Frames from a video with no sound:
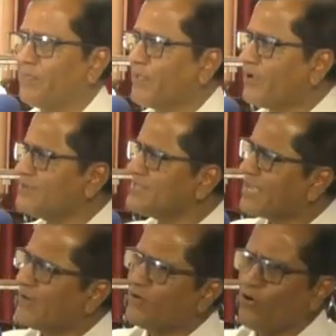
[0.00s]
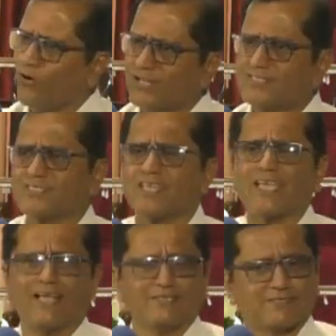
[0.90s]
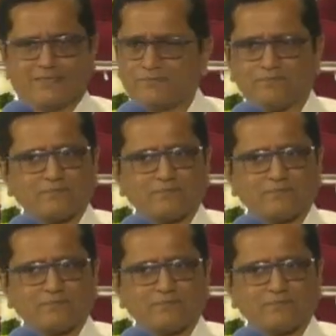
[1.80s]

because he gave a holistic answer.